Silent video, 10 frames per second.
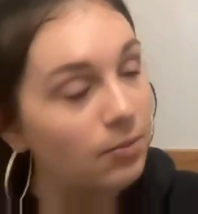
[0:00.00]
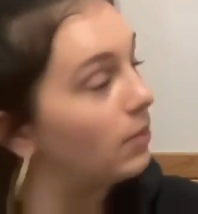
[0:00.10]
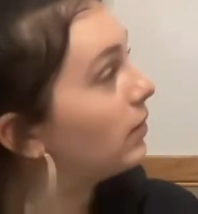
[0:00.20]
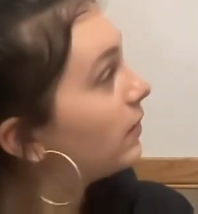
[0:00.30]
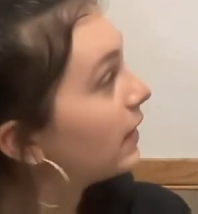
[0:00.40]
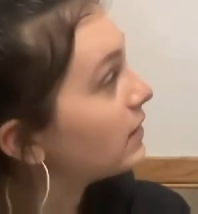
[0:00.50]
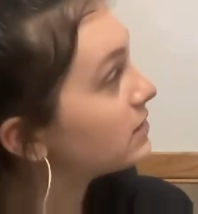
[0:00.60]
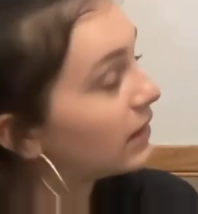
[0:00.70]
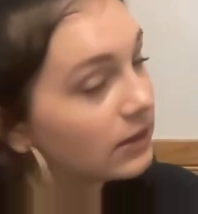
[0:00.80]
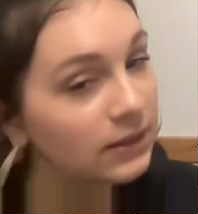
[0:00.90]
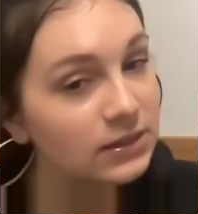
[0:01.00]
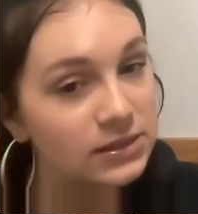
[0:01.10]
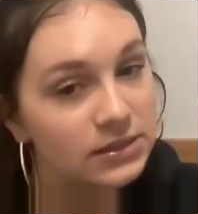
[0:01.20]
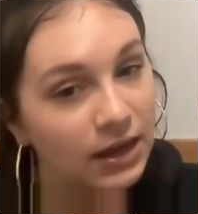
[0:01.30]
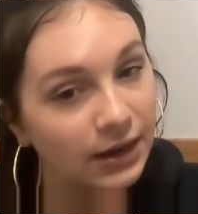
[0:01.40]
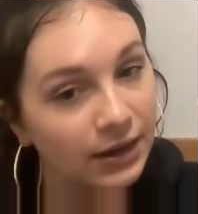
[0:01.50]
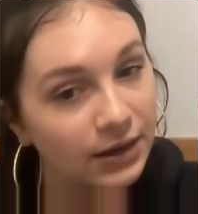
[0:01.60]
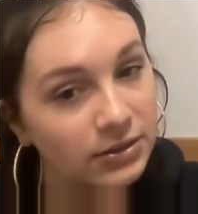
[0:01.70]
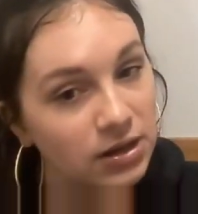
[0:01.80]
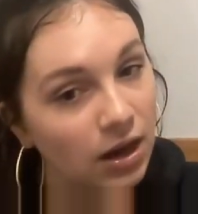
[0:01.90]
They contain the desire
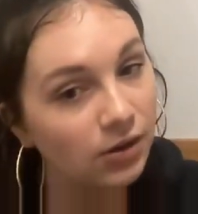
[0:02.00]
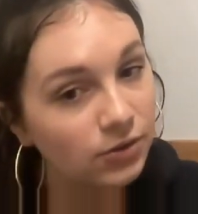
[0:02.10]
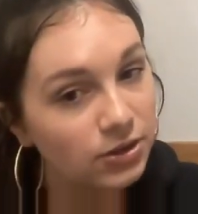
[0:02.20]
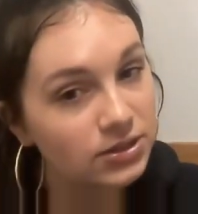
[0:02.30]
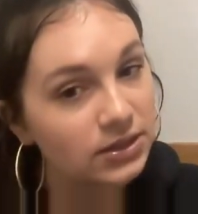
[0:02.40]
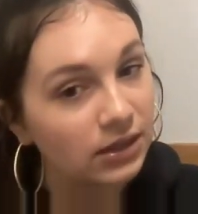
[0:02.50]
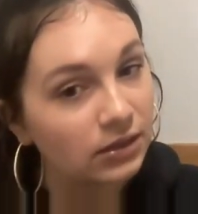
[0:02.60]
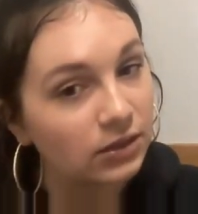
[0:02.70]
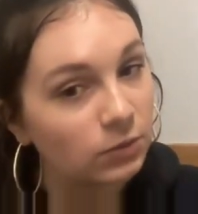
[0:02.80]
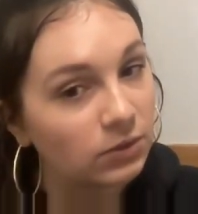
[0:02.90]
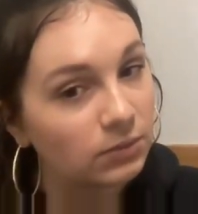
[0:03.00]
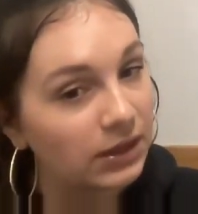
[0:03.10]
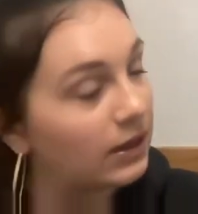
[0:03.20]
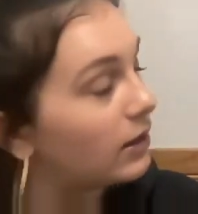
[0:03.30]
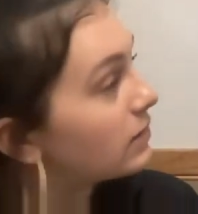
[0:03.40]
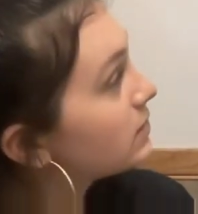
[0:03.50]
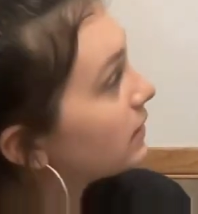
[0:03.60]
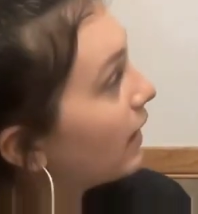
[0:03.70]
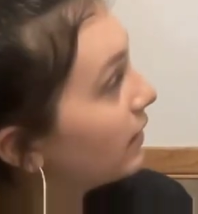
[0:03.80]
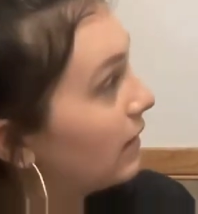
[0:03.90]
to understand human beings
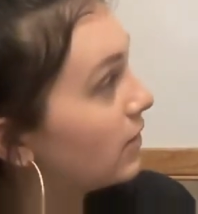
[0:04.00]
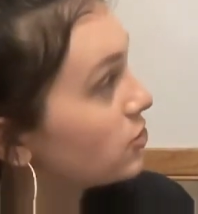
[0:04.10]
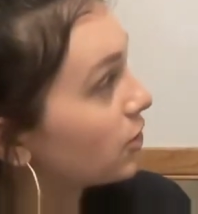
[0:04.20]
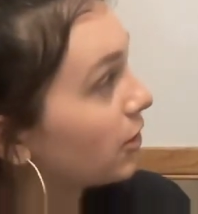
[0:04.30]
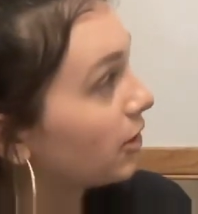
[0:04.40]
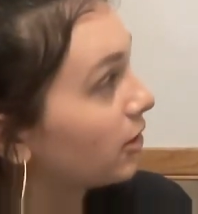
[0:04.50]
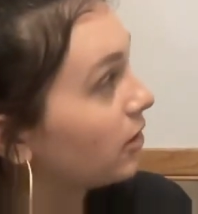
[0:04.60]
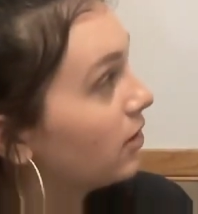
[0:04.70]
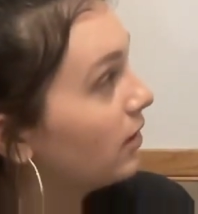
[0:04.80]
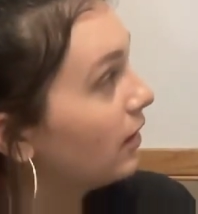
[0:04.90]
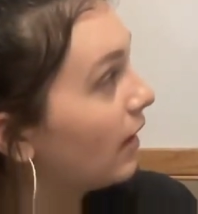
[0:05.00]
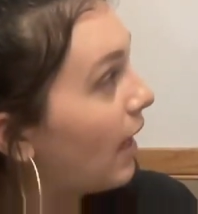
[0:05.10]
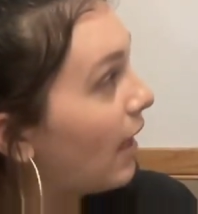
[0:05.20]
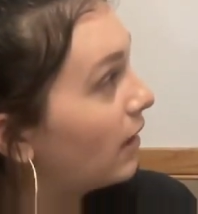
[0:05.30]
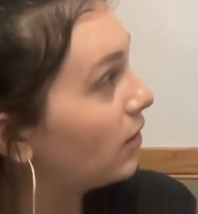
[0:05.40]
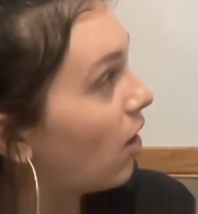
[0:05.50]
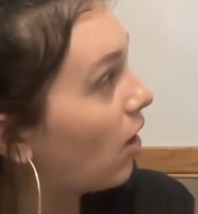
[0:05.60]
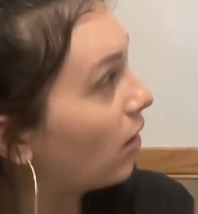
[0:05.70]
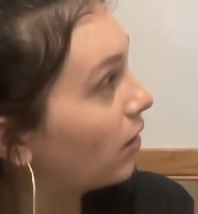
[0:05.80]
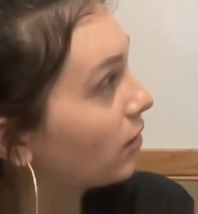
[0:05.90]
and nature and
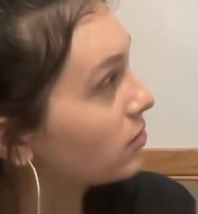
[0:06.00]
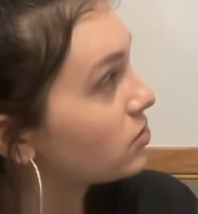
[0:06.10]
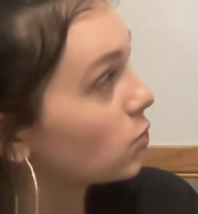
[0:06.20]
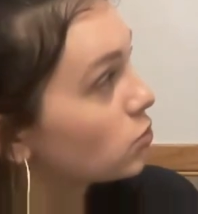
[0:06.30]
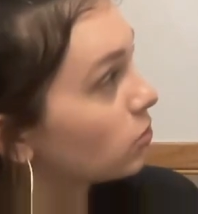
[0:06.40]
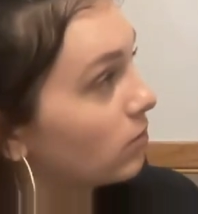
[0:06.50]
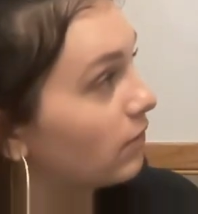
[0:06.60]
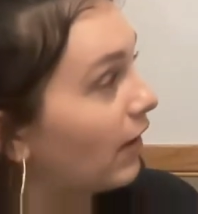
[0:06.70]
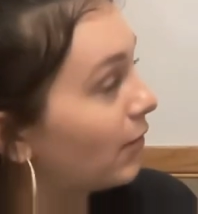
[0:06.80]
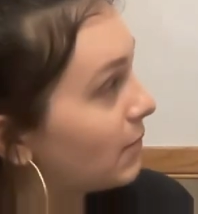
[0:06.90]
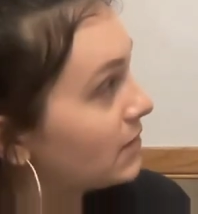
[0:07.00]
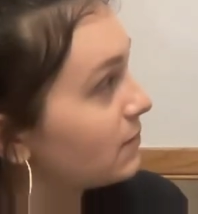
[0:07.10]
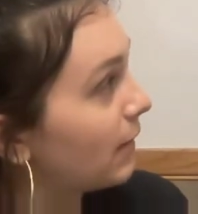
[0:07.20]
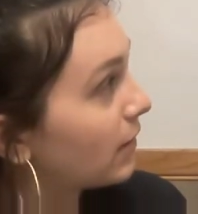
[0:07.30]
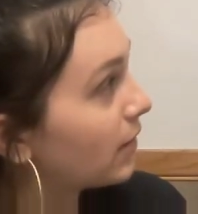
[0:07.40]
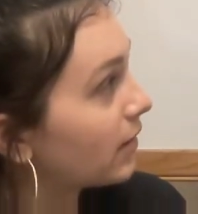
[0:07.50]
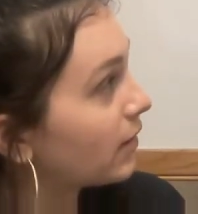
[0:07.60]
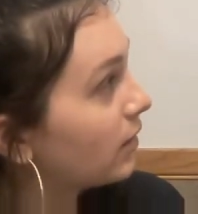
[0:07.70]
our social environments better.